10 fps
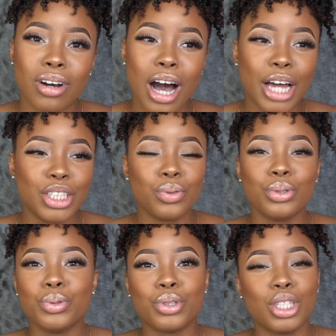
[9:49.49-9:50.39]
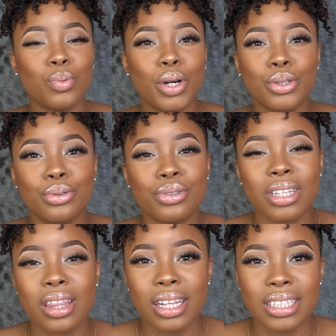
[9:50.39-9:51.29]
And you know, usually when you use
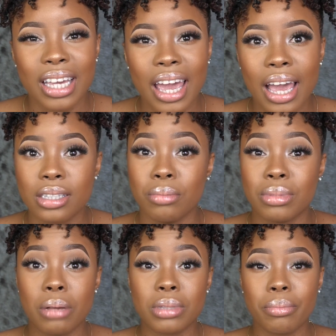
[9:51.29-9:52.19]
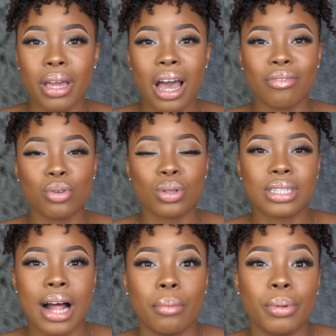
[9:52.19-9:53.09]
synthetic hair, sometimes they may have your
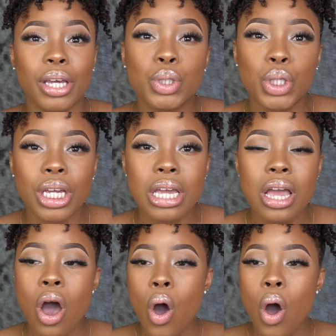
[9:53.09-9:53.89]
scalp itchy,